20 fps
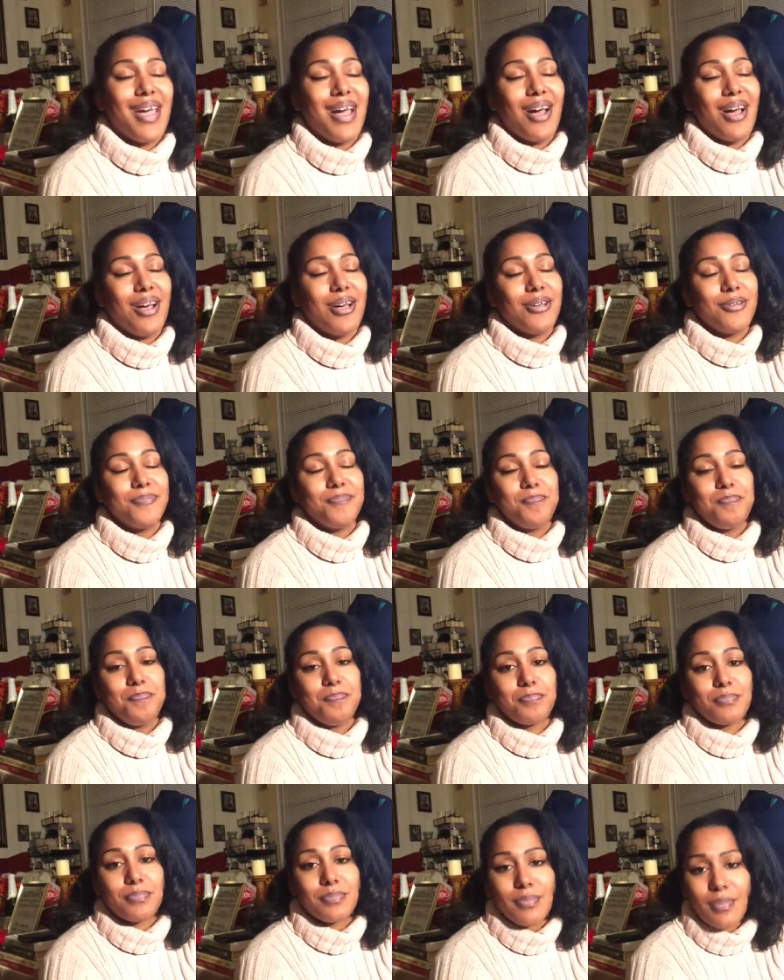Um,
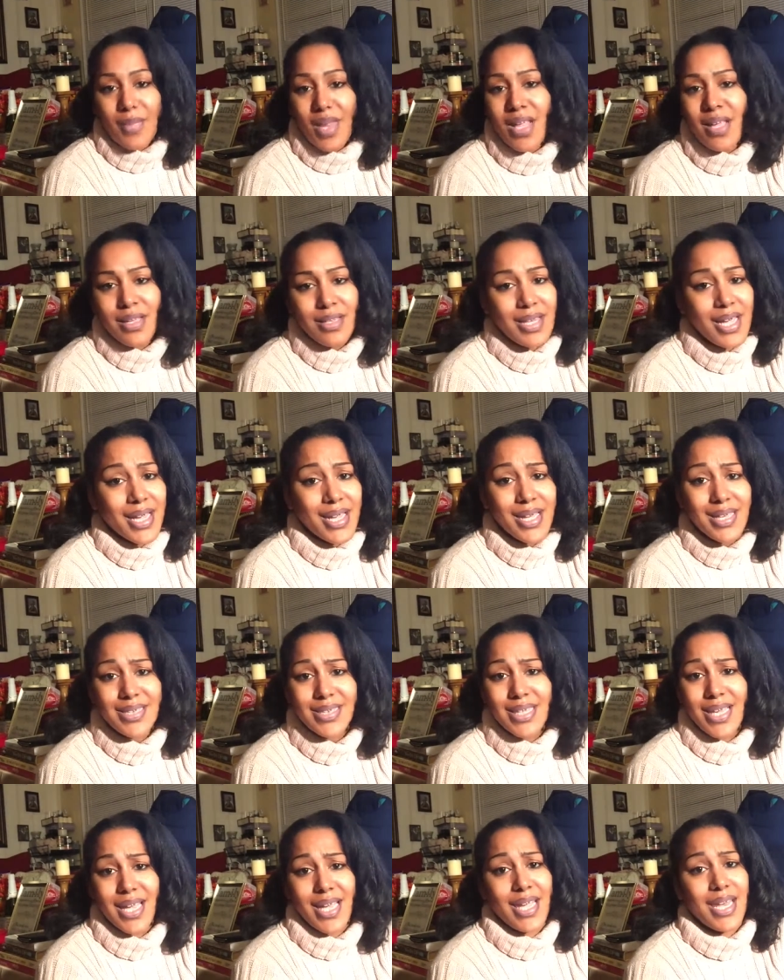like I
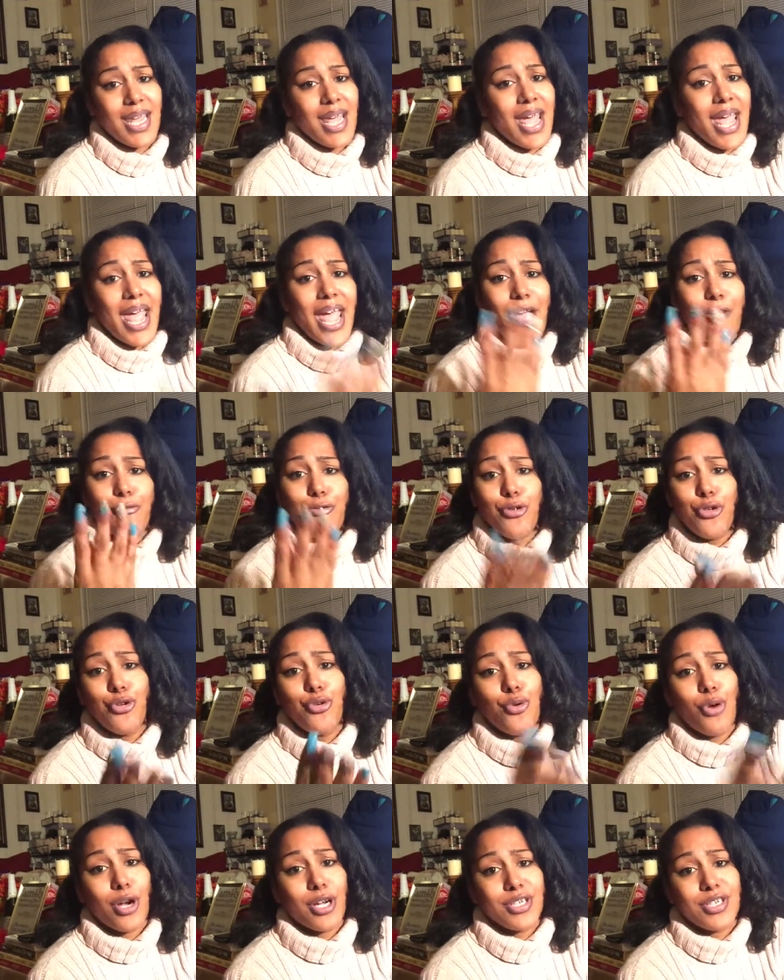said, if
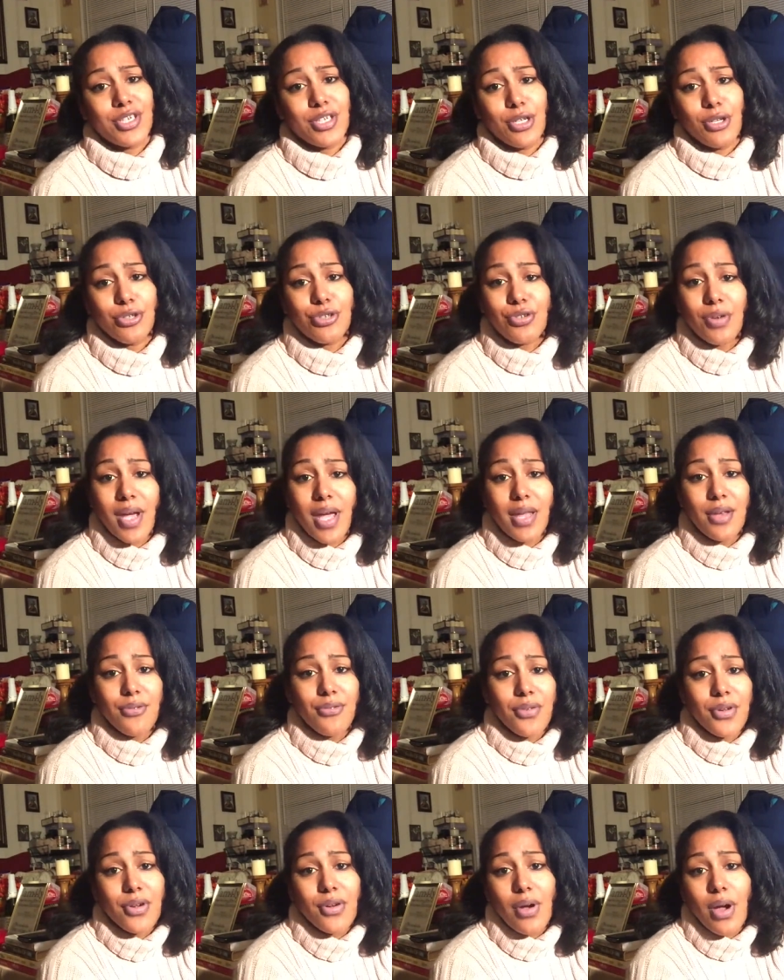you are still trying to
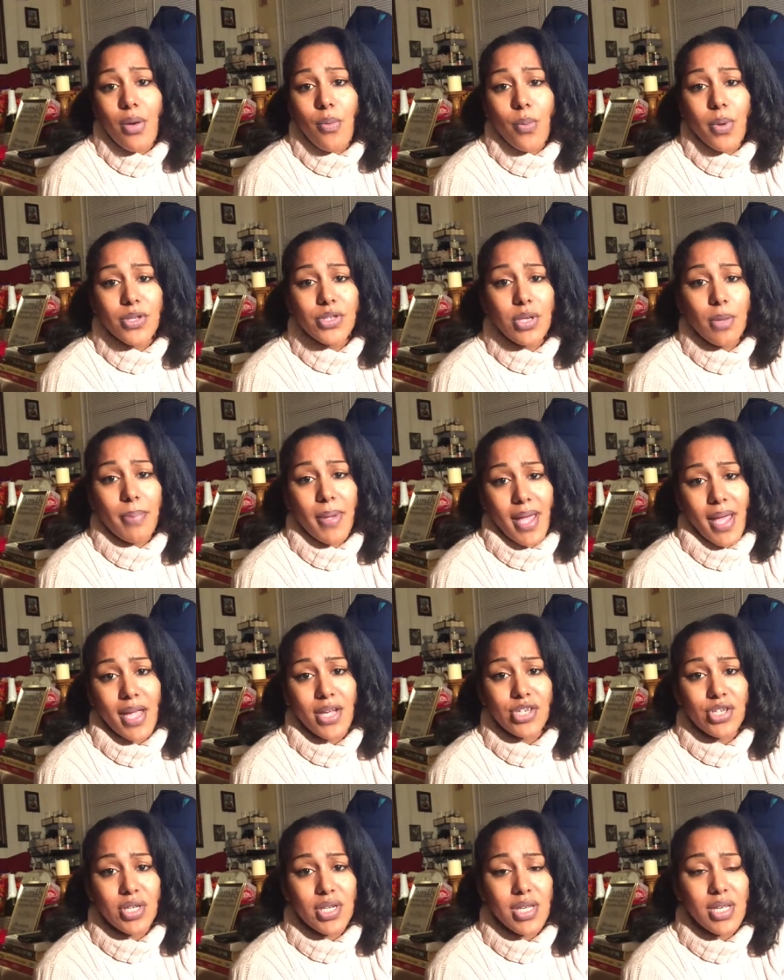figure out what your
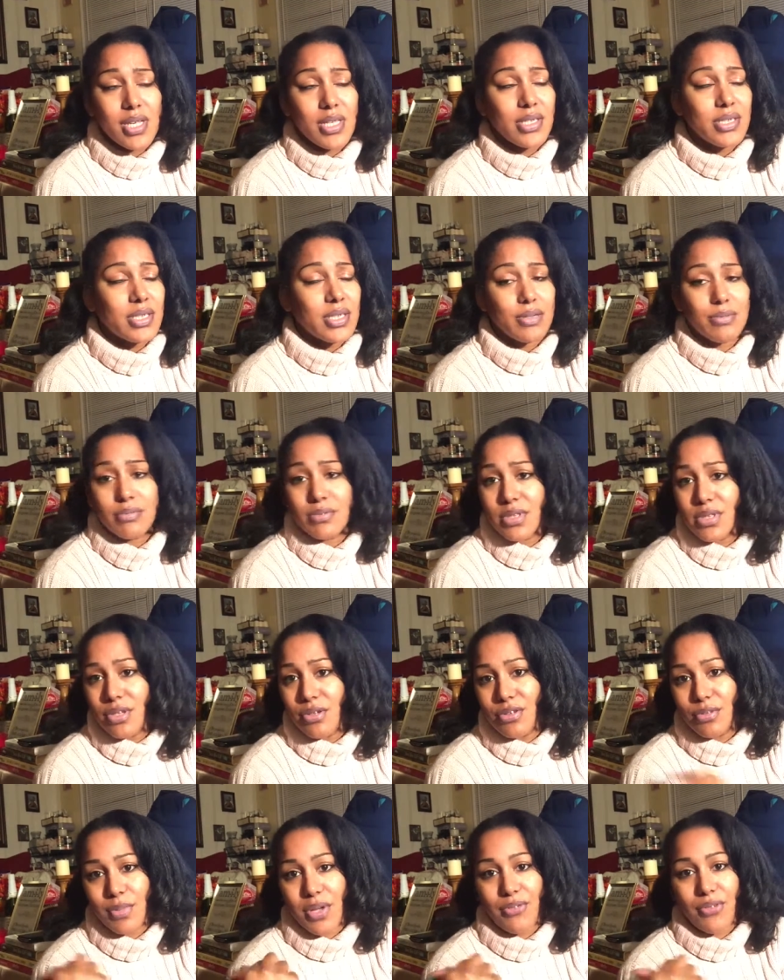passion is,
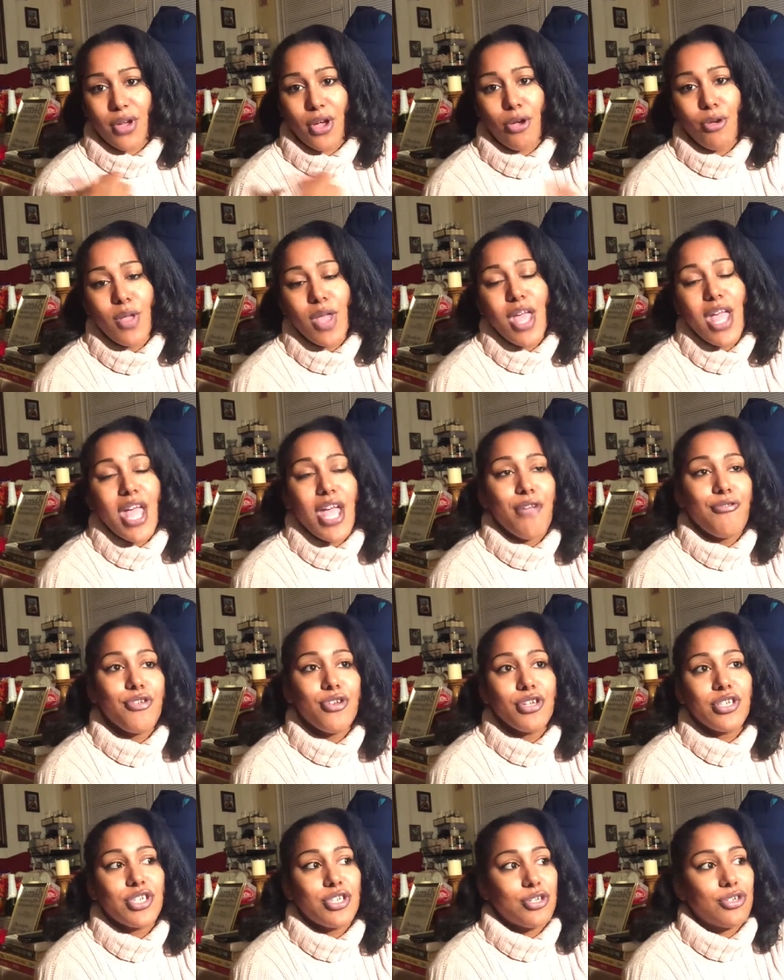excuse my phone, if
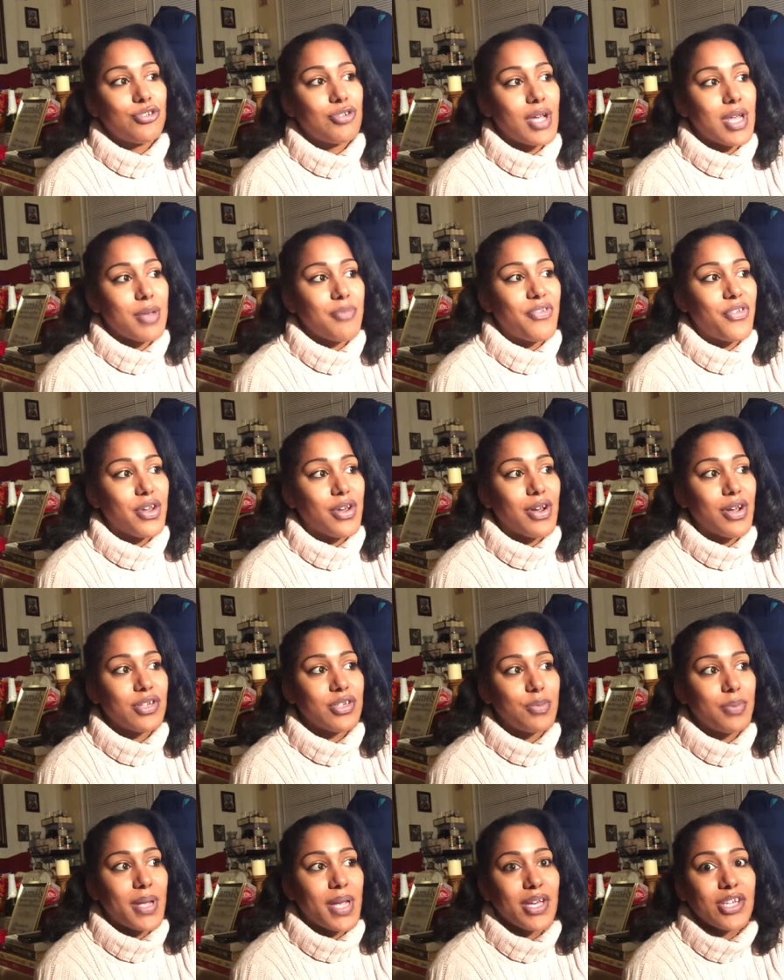you're still trying to figure
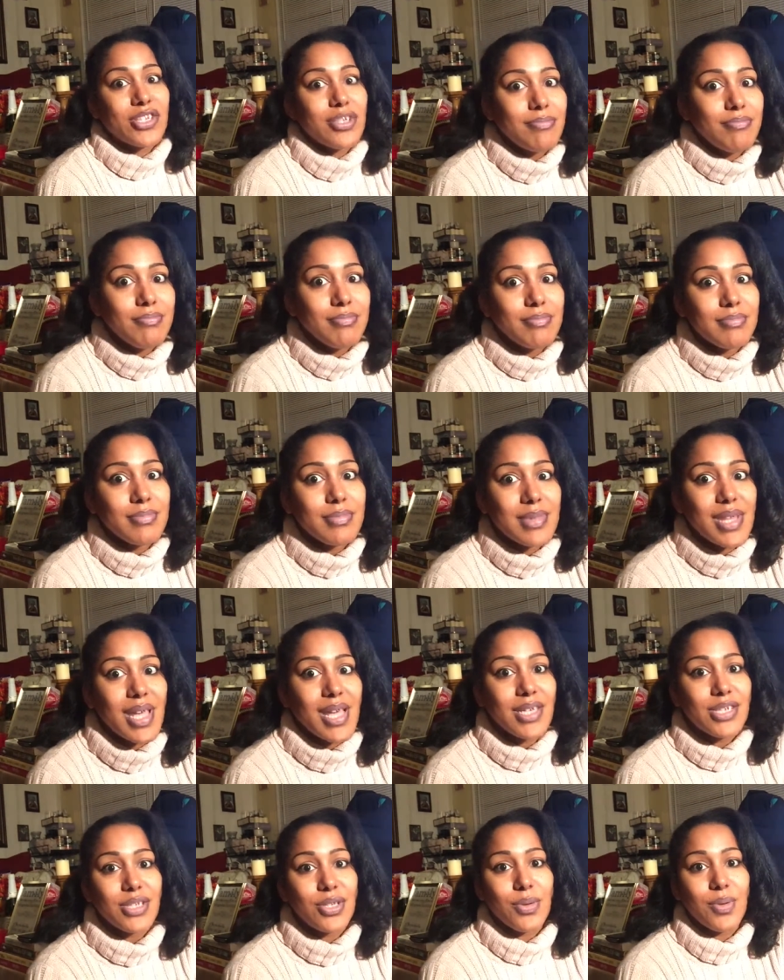out your passion,
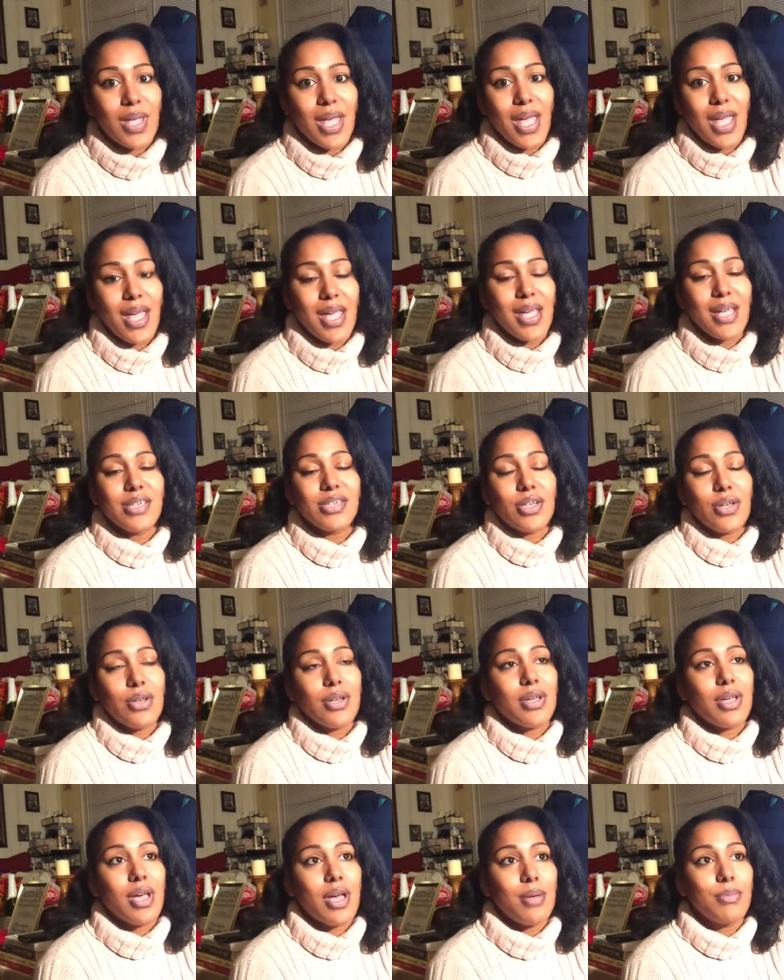that's okay. It's
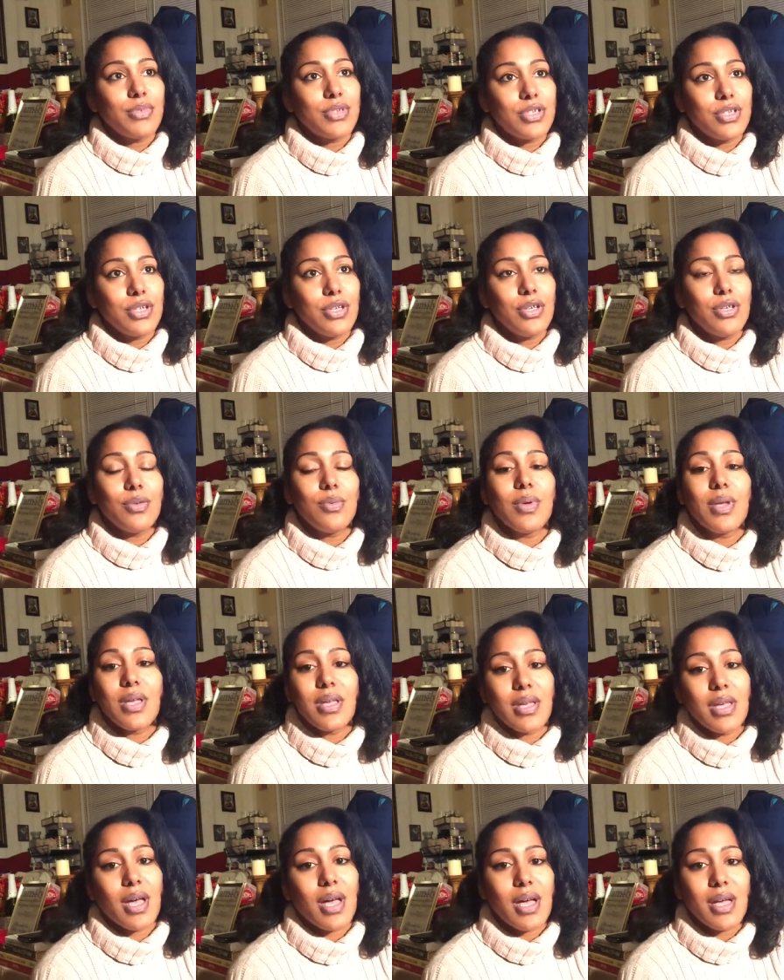going to come to you
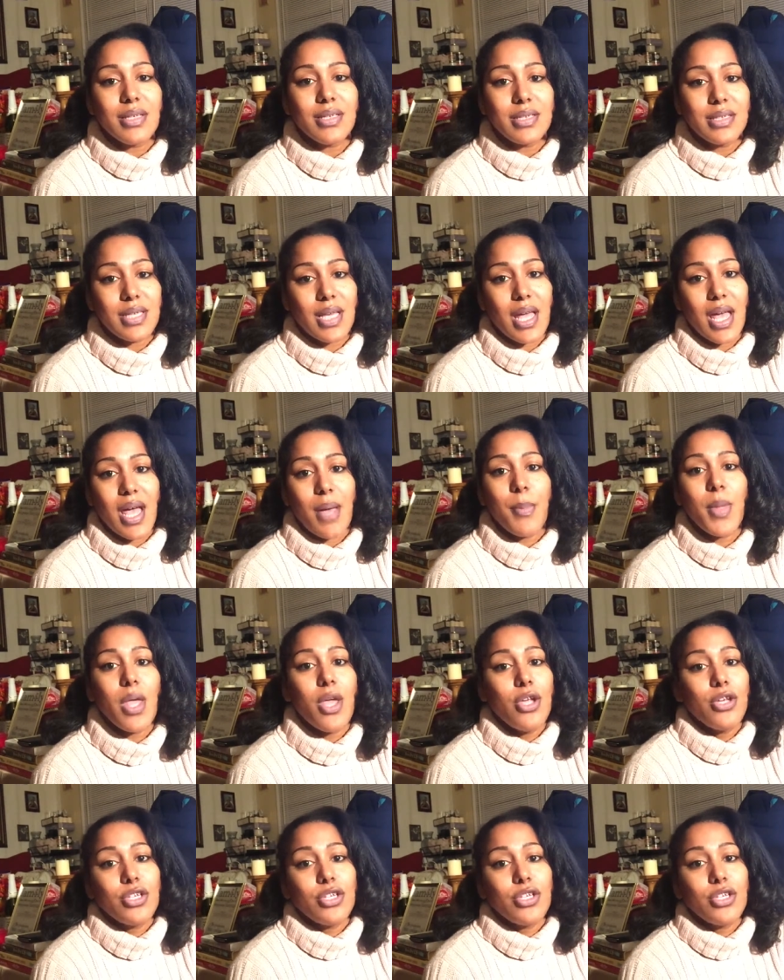in God's time.